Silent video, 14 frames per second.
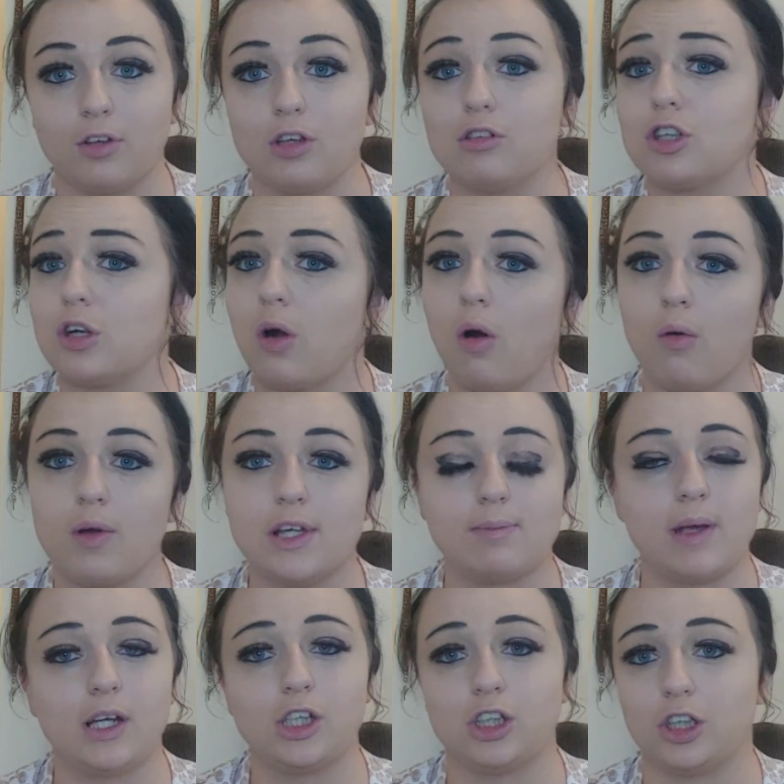You should always
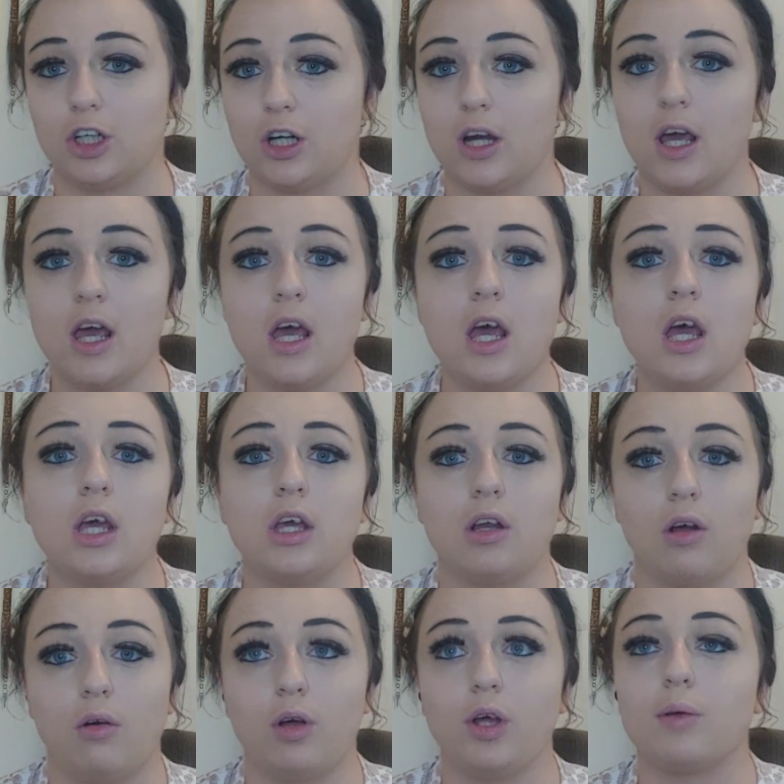make sure,
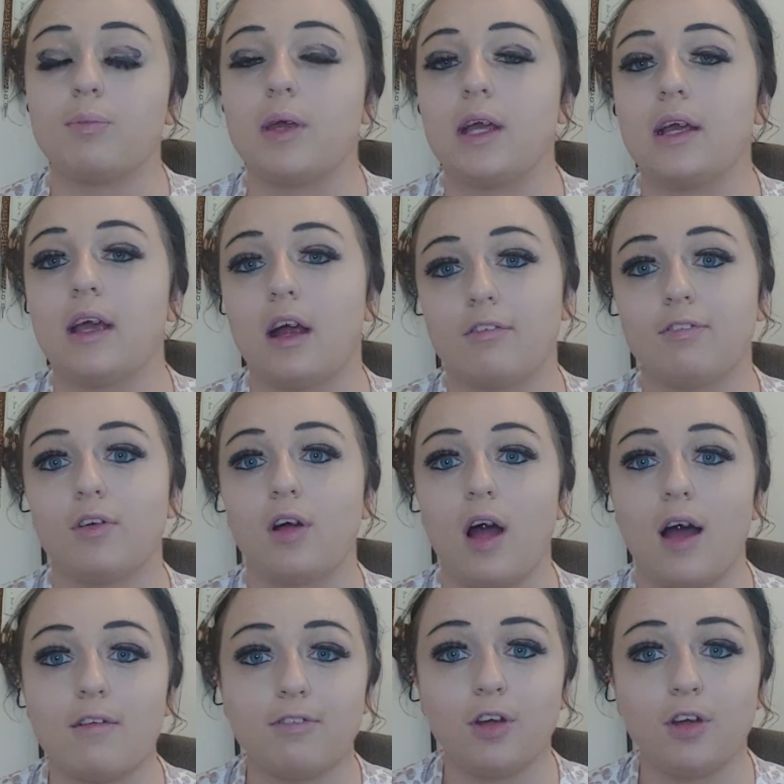you're being careful of